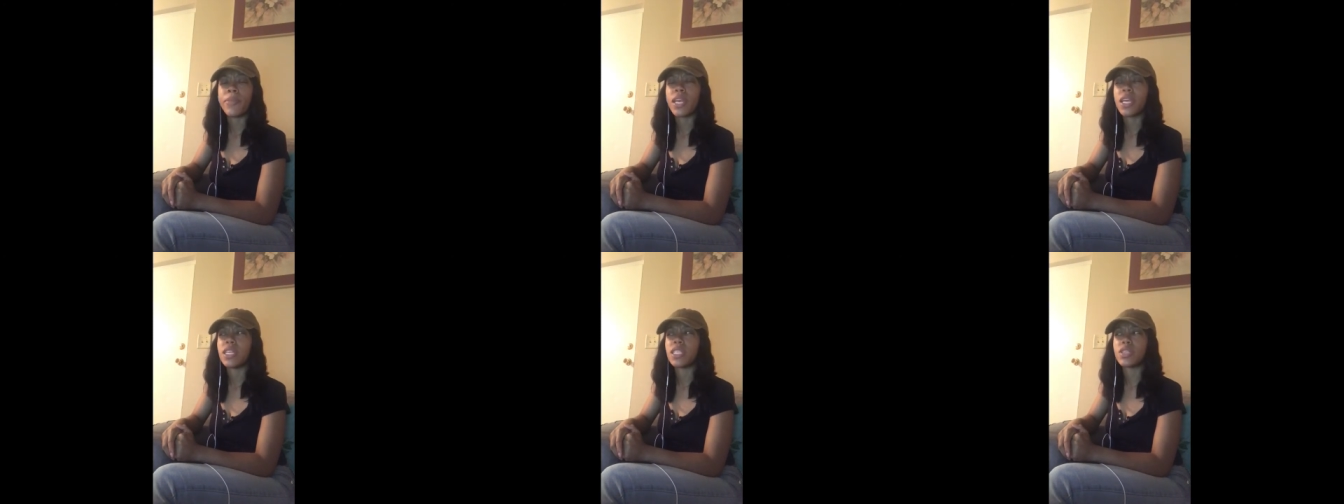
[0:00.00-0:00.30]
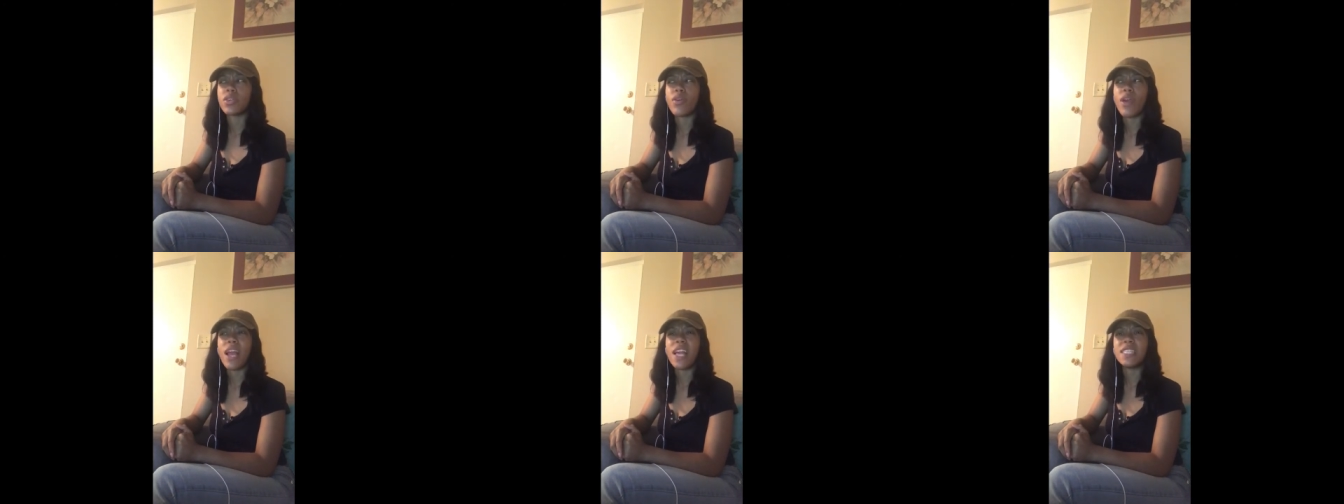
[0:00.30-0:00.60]
it's
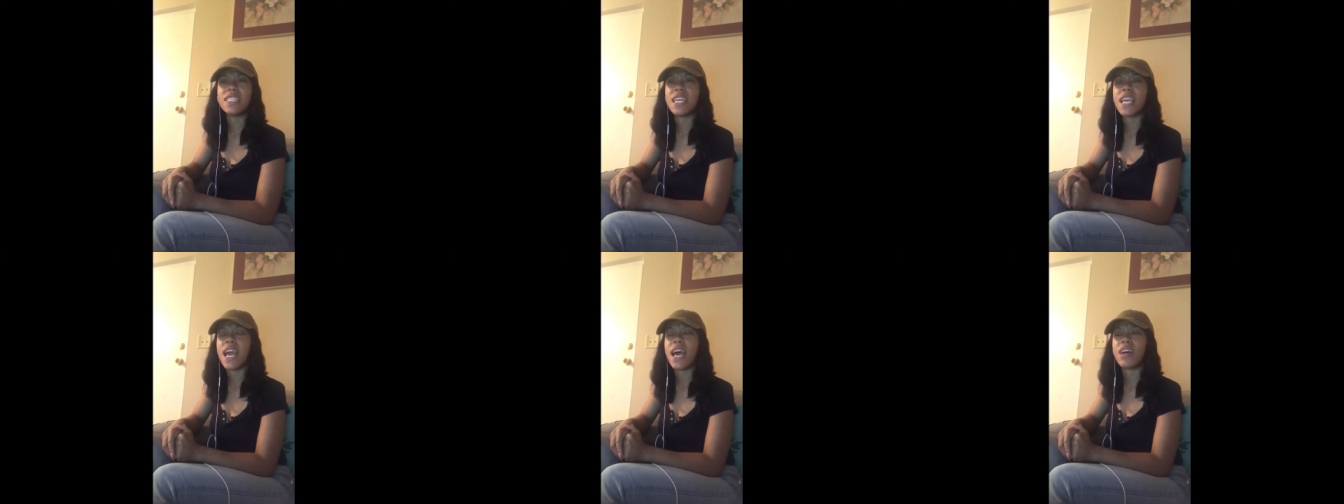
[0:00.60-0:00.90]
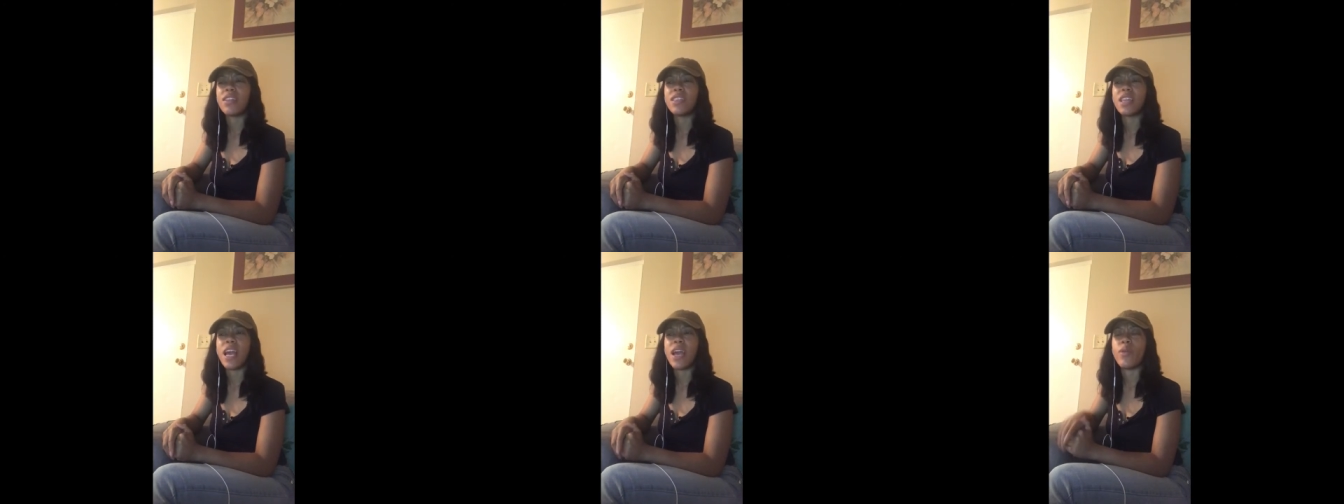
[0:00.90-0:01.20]
crazy how
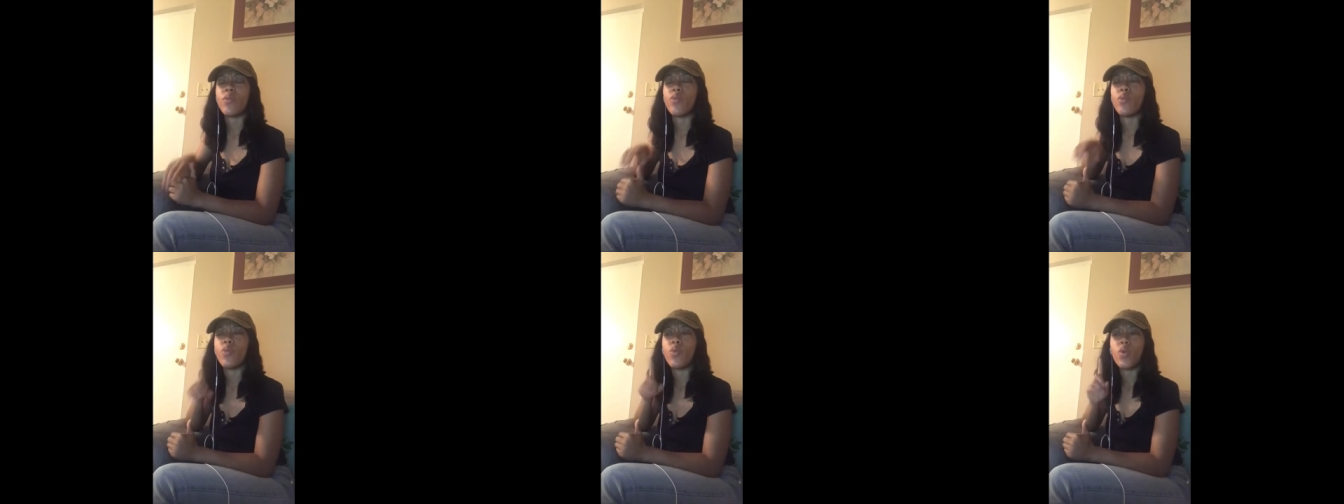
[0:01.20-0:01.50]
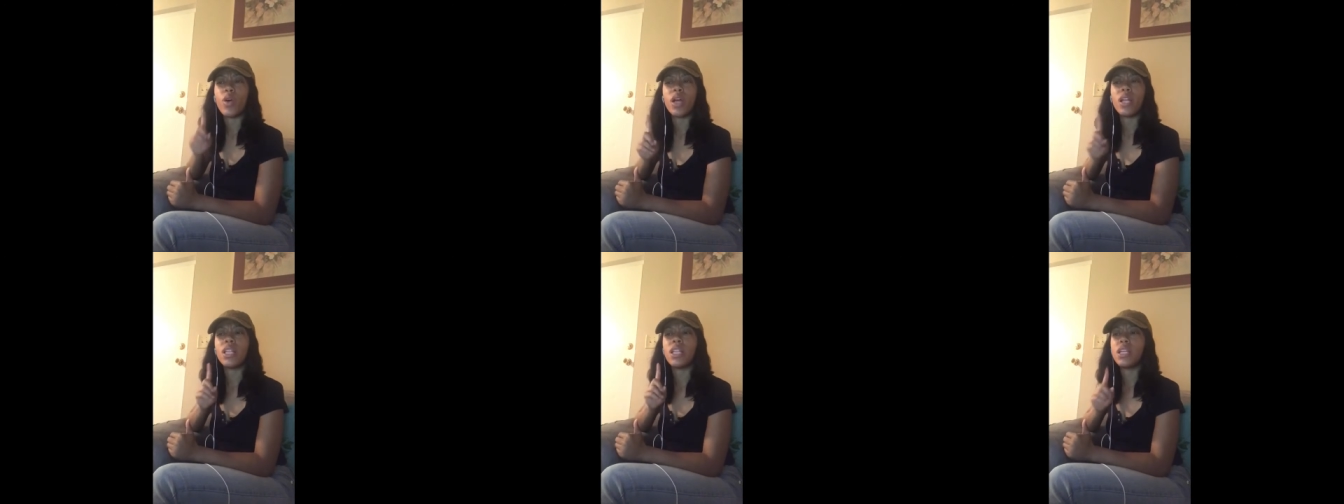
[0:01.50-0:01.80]
that
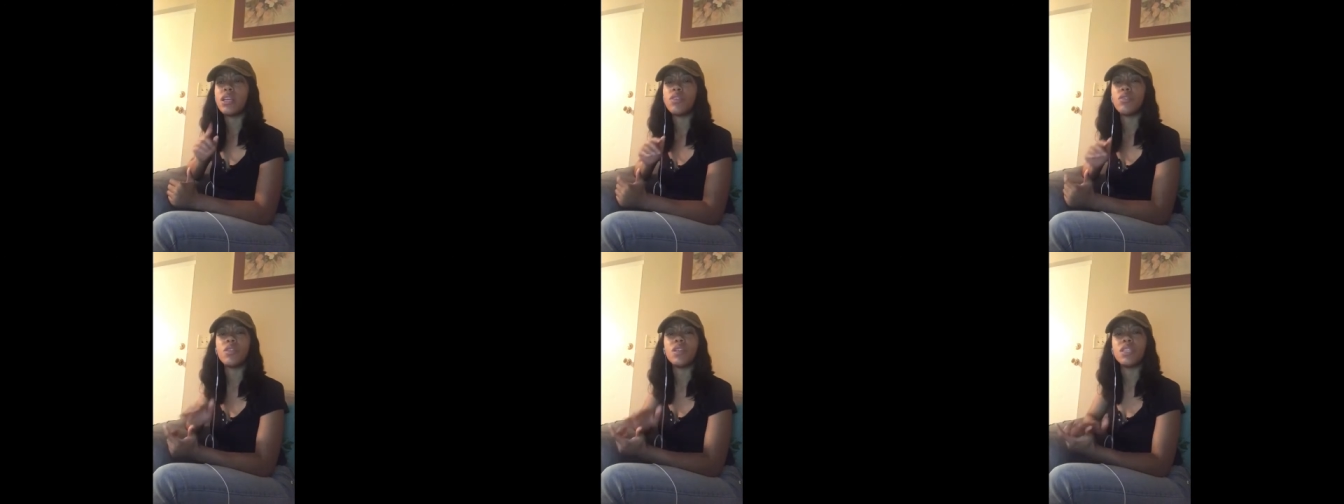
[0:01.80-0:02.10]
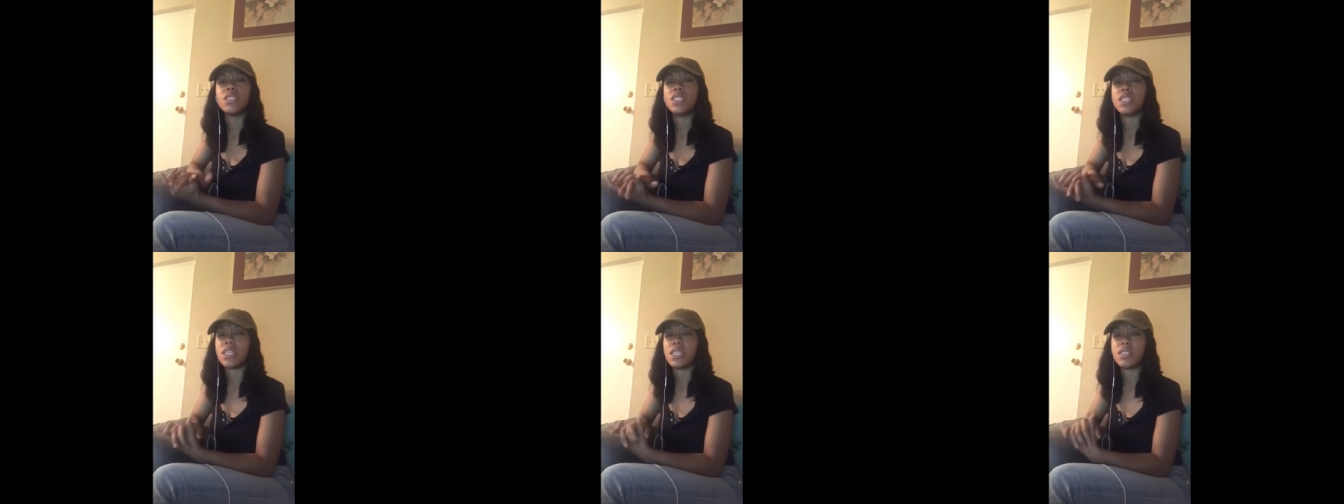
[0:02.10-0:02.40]
one little
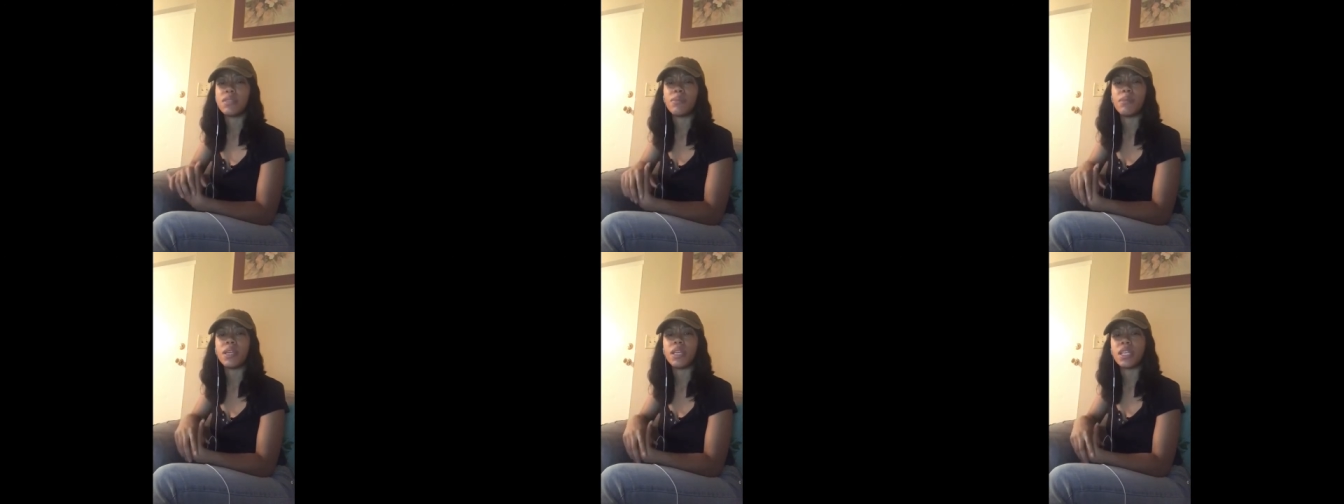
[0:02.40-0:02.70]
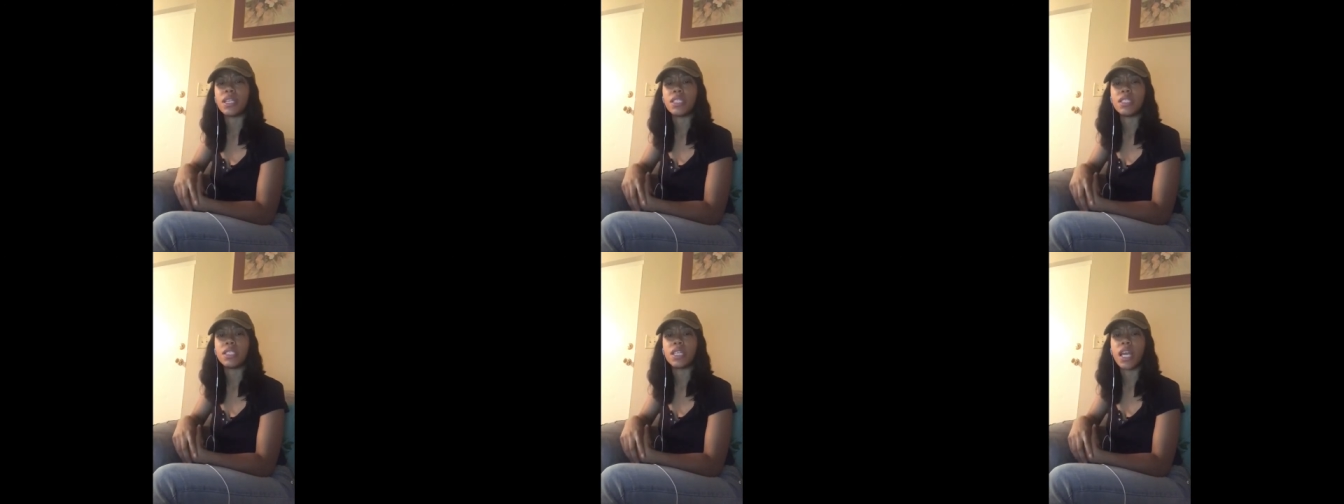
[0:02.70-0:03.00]
adjustment
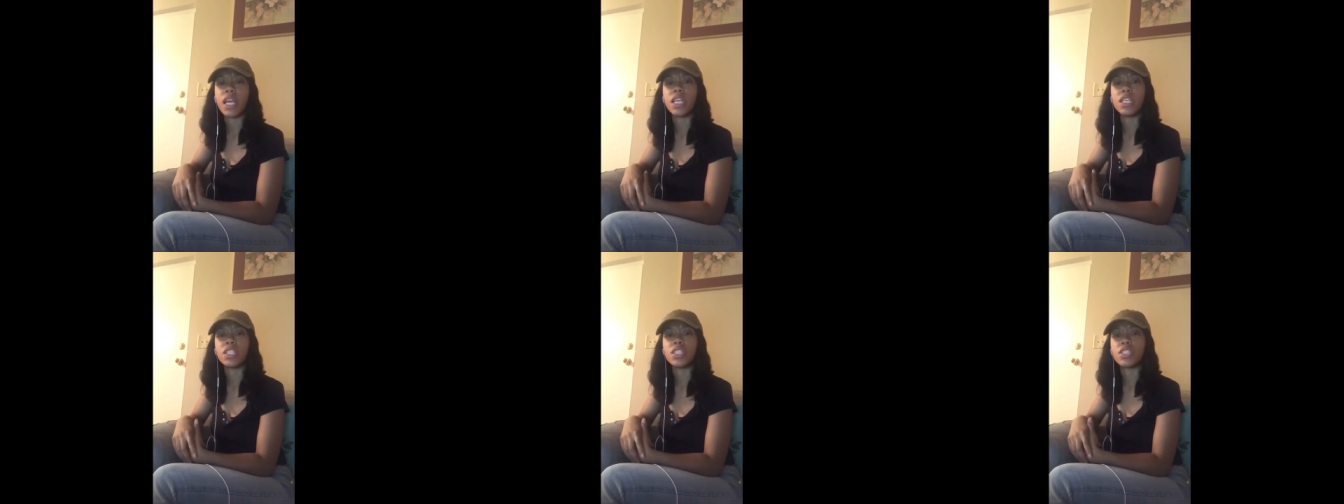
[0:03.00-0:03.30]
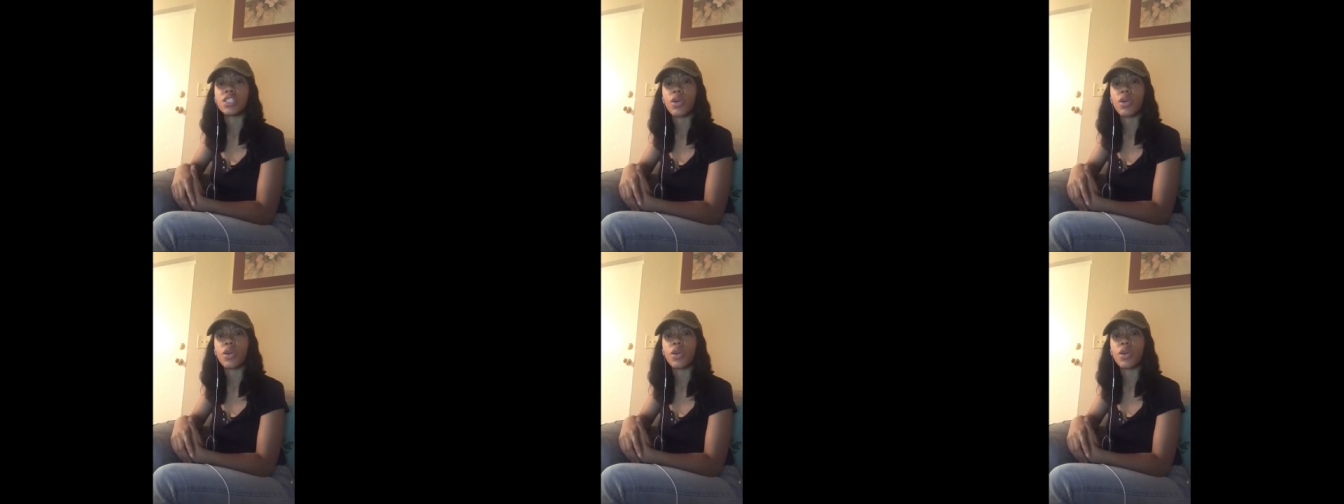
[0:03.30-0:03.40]
can change